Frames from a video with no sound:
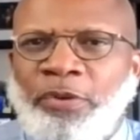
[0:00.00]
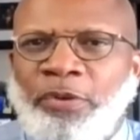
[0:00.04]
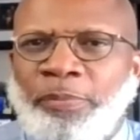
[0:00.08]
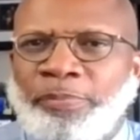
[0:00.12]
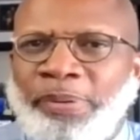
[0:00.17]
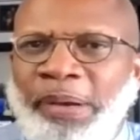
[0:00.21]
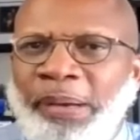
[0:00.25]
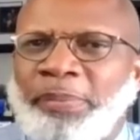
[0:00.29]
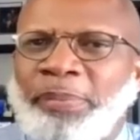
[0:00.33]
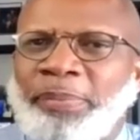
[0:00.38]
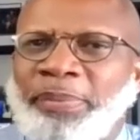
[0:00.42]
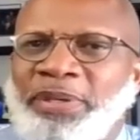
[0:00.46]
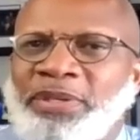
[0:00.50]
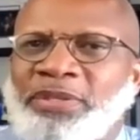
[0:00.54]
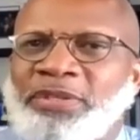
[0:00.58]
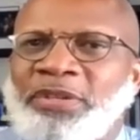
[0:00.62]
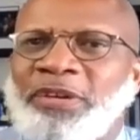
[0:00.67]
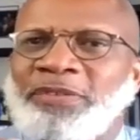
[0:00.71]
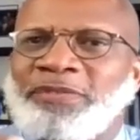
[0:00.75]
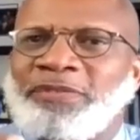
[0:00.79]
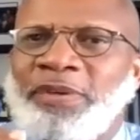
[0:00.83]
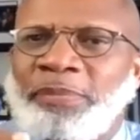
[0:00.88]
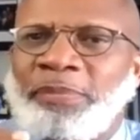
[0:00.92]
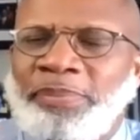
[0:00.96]
you're probably
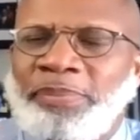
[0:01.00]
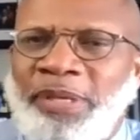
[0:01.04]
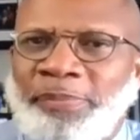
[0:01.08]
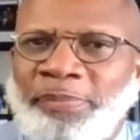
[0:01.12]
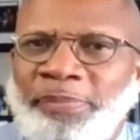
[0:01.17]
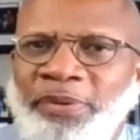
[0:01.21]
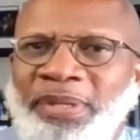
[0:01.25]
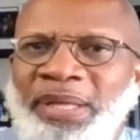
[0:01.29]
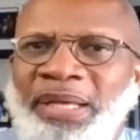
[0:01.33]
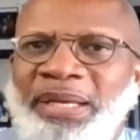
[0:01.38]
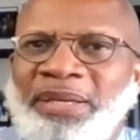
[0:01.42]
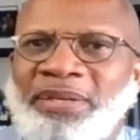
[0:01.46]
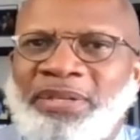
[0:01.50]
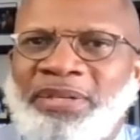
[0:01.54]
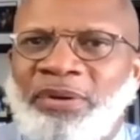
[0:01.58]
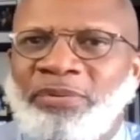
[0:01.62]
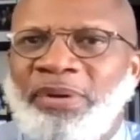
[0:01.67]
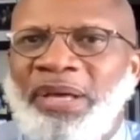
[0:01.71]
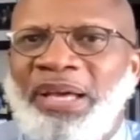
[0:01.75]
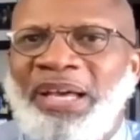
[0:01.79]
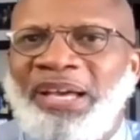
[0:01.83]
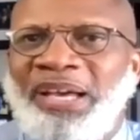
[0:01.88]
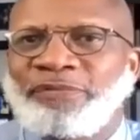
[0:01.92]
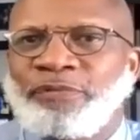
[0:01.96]
serving people that
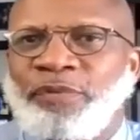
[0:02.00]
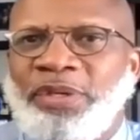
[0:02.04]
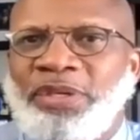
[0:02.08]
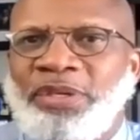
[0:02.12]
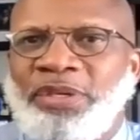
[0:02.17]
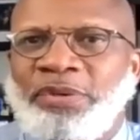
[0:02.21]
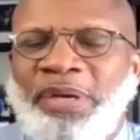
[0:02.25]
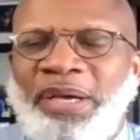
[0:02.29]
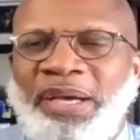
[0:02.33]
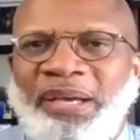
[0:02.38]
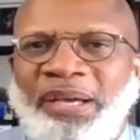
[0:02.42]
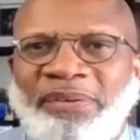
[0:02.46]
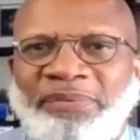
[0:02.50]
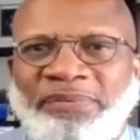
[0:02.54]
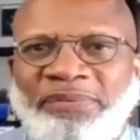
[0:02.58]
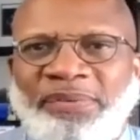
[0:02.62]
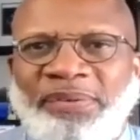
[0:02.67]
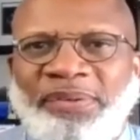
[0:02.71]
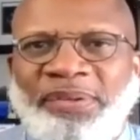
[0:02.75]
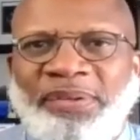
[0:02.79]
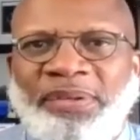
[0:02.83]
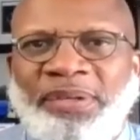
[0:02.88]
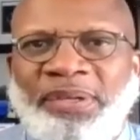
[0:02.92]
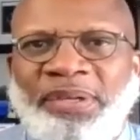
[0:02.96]
don't have what you have.
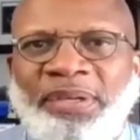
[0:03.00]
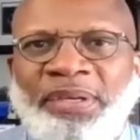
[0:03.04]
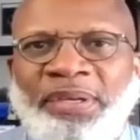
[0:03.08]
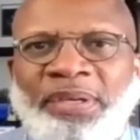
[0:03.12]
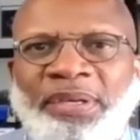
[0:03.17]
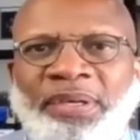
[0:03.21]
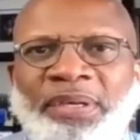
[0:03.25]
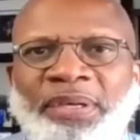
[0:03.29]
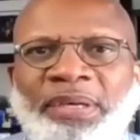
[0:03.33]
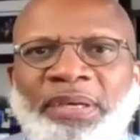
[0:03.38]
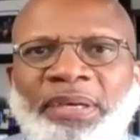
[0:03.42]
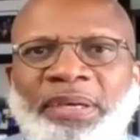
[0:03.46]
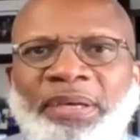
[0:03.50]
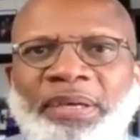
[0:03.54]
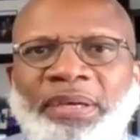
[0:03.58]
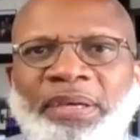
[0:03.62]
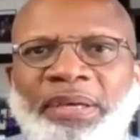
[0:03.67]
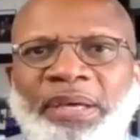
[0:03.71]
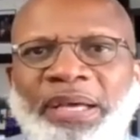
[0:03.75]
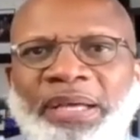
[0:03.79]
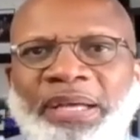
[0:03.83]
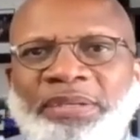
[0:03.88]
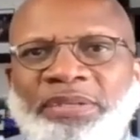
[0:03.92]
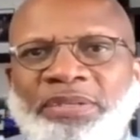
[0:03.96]
Yeah.
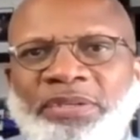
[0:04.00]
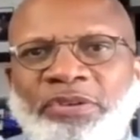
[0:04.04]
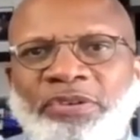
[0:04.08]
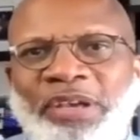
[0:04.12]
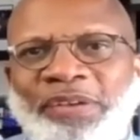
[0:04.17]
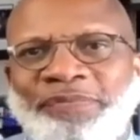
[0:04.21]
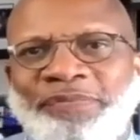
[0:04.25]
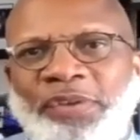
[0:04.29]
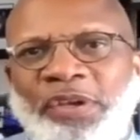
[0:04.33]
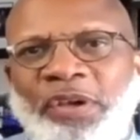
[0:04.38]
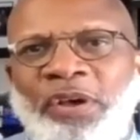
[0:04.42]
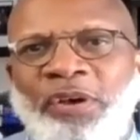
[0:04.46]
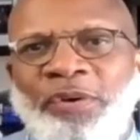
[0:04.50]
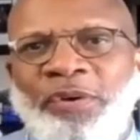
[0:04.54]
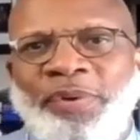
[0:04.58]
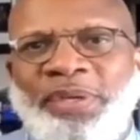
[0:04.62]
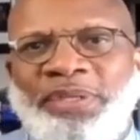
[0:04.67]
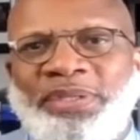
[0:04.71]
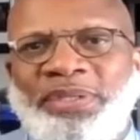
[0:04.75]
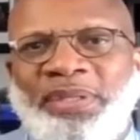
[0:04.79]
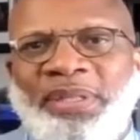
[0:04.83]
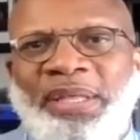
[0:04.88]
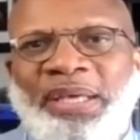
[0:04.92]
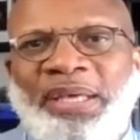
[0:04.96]
And so you have to
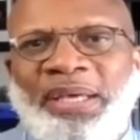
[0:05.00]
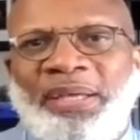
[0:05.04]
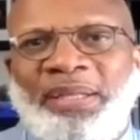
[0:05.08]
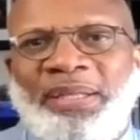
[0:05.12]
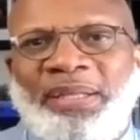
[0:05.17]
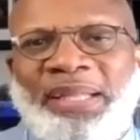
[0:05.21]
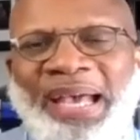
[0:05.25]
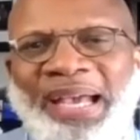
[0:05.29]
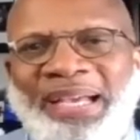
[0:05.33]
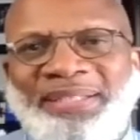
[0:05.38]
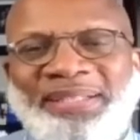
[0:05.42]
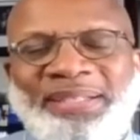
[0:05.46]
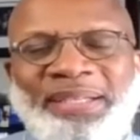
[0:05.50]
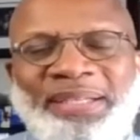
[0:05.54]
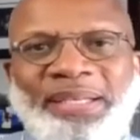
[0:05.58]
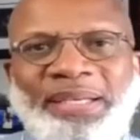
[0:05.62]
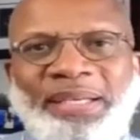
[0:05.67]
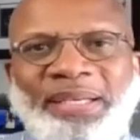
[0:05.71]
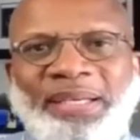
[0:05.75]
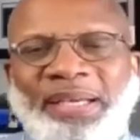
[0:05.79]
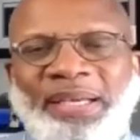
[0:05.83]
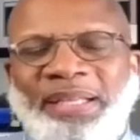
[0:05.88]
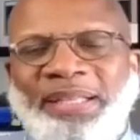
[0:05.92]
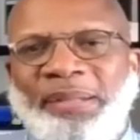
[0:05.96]
always think,
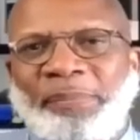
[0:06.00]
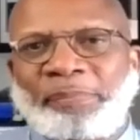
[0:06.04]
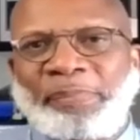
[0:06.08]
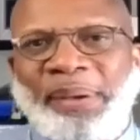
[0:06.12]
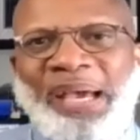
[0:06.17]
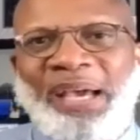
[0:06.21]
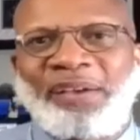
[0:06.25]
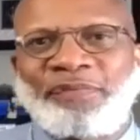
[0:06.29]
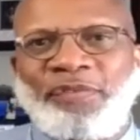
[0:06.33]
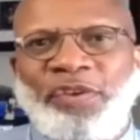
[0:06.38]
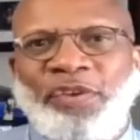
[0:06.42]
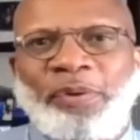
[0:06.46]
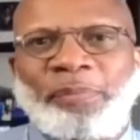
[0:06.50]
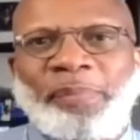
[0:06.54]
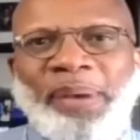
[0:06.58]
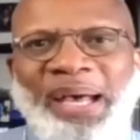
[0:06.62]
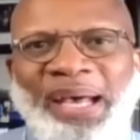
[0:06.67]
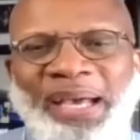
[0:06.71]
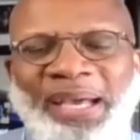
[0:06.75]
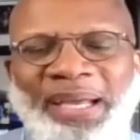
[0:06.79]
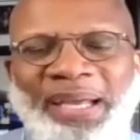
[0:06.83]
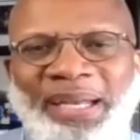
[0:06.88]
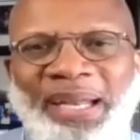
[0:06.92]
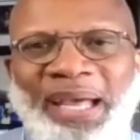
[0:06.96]
lastly, in the back of your
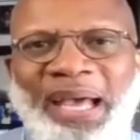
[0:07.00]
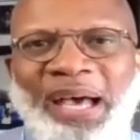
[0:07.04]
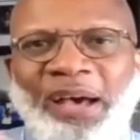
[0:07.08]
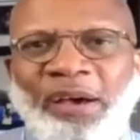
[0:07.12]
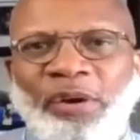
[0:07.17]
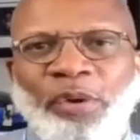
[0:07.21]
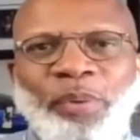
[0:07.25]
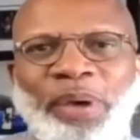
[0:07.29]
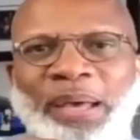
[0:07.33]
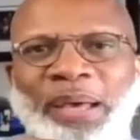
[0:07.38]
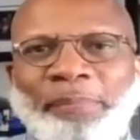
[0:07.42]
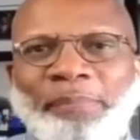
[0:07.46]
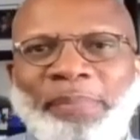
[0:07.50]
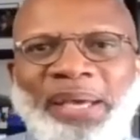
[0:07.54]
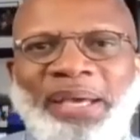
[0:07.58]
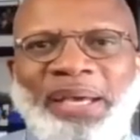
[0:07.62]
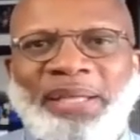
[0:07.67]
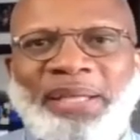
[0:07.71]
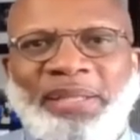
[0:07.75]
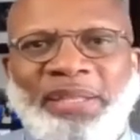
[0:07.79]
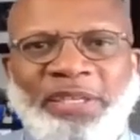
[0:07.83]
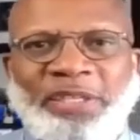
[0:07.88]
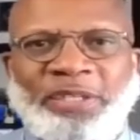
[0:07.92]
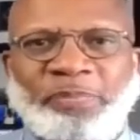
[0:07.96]
mind, how do I
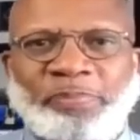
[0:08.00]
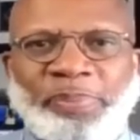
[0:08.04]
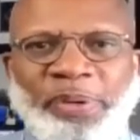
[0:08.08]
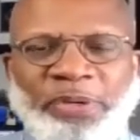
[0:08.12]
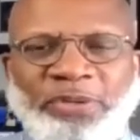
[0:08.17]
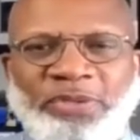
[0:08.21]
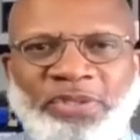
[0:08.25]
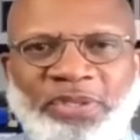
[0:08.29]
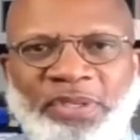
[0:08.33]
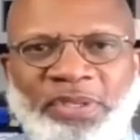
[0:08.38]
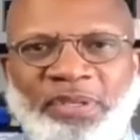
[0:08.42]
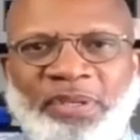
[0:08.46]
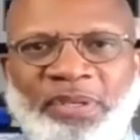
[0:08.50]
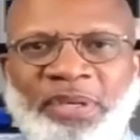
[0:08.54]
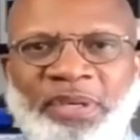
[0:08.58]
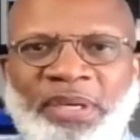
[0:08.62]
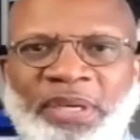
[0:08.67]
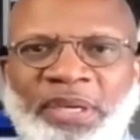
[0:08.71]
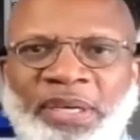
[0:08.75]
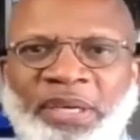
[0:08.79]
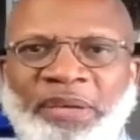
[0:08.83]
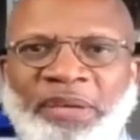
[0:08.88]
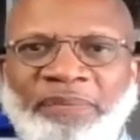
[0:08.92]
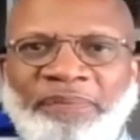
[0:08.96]
make this person
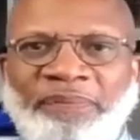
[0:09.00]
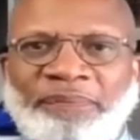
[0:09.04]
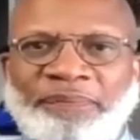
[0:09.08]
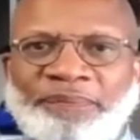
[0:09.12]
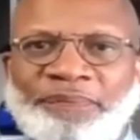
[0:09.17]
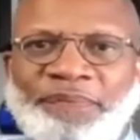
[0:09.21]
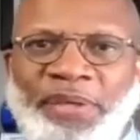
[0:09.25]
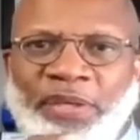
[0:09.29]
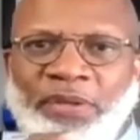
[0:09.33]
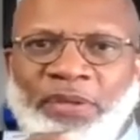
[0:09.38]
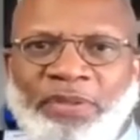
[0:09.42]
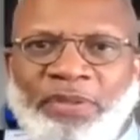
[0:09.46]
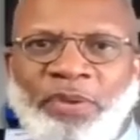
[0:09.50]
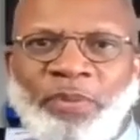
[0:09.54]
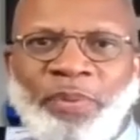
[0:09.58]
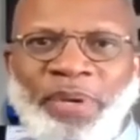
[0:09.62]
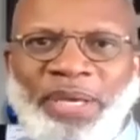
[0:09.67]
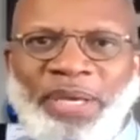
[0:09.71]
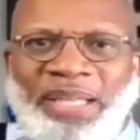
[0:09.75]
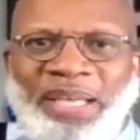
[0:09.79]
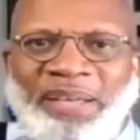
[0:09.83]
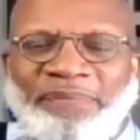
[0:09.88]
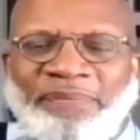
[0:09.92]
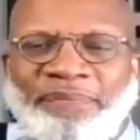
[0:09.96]
feel the
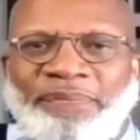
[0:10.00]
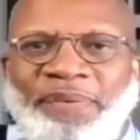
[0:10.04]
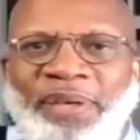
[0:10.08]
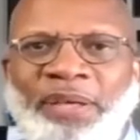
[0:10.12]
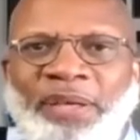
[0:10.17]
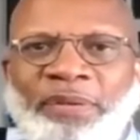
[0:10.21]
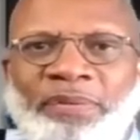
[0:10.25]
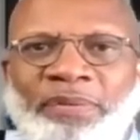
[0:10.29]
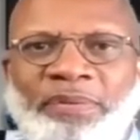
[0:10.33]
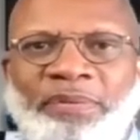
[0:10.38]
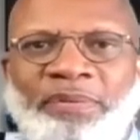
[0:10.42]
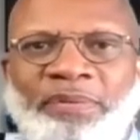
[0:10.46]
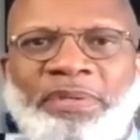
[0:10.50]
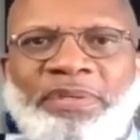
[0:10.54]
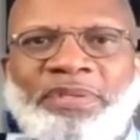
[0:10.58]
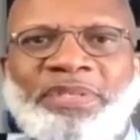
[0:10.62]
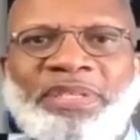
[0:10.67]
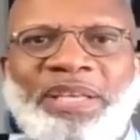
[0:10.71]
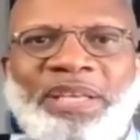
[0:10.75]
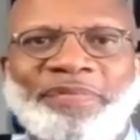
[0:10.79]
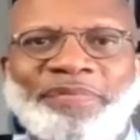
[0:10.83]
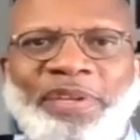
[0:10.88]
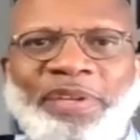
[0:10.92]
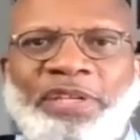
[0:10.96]
way they felt
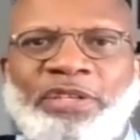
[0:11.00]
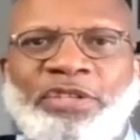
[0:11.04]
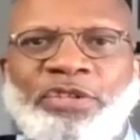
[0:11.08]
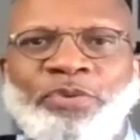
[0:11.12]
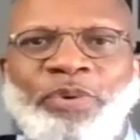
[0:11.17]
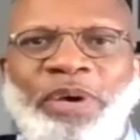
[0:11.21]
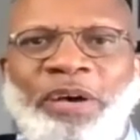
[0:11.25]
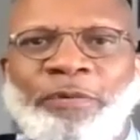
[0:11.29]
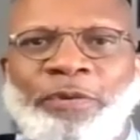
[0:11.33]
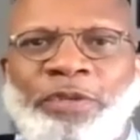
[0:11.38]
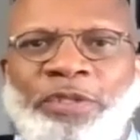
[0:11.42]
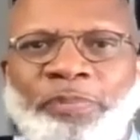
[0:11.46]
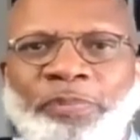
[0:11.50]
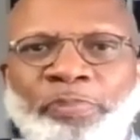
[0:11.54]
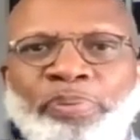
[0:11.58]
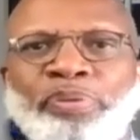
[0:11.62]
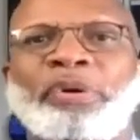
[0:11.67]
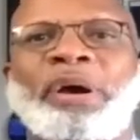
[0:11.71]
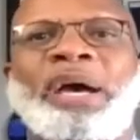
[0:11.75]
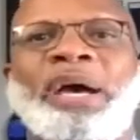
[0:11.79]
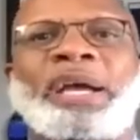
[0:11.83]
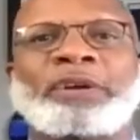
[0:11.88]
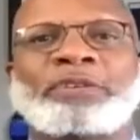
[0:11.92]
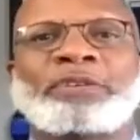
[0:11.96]
72 hours
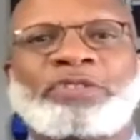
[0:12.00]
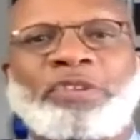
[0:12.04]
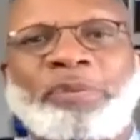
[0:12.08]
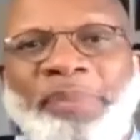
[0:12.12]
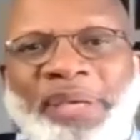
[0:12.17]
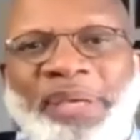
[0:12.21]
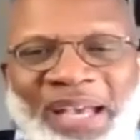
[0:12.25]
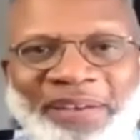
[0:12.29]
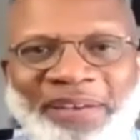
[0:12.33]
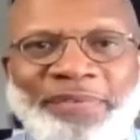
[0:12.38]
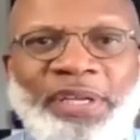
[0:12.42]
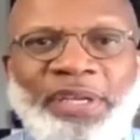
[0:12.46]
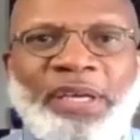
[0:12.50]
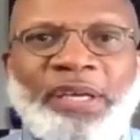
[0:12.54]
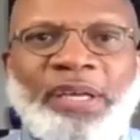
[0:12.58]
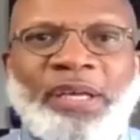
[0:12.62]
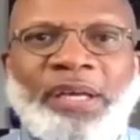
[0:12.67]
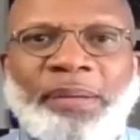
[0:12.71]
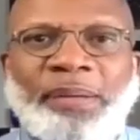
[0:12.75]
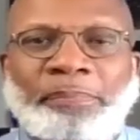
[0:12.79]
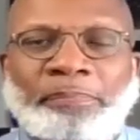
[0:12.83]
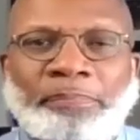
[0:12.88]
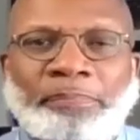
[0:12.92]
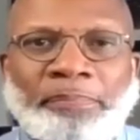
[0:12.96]
prior to me having to
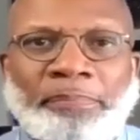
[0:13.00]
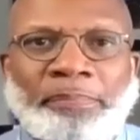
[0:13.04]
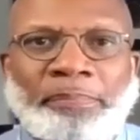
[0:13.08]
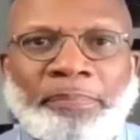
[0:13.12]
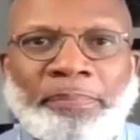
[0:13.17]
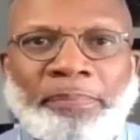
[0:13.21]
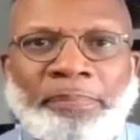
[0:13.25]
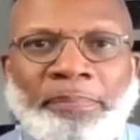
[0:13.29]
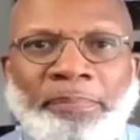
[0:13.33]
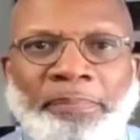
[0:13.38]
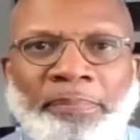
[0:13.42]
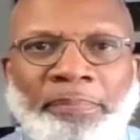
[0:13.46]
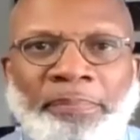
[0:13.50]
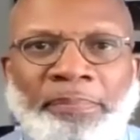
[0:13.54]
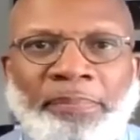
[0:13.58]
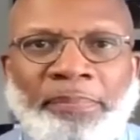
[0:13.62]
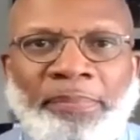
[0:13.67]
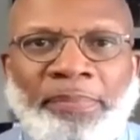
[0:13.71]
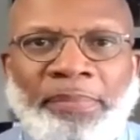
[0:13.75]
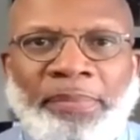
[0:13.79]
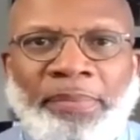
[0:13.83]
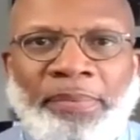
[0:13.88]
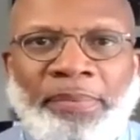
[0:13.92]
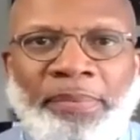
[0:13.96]
come?
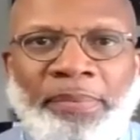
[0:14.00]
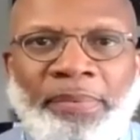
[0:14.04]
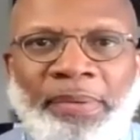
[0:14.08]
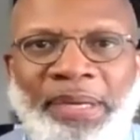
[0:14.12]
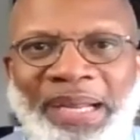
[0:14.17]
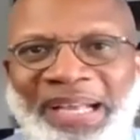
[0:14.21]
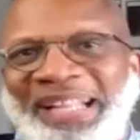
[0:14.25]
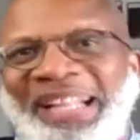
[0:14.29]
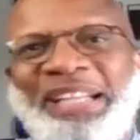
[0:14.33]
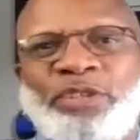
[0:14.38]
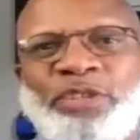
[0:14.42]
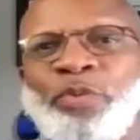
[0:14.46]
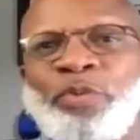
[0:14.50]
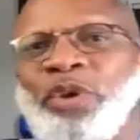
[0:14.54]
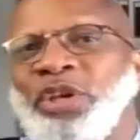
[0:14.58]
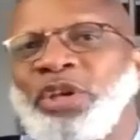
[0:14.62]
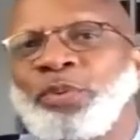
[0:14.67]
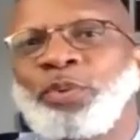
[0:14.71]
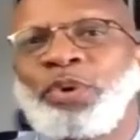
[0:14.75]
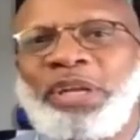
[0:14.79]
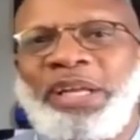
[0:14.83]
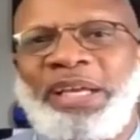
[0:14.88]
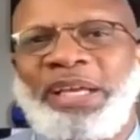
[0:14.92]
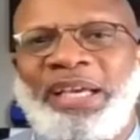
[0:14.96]
And that's where
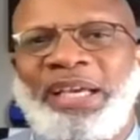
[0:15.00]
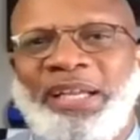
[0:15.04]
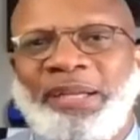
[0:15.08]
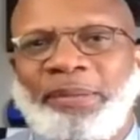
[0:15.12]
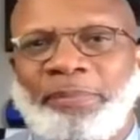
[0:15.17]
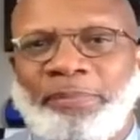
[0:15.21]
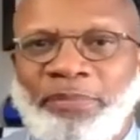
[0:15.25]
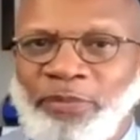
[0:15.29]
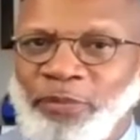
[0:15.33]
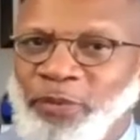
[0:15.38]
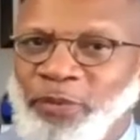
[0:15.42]
you want to go,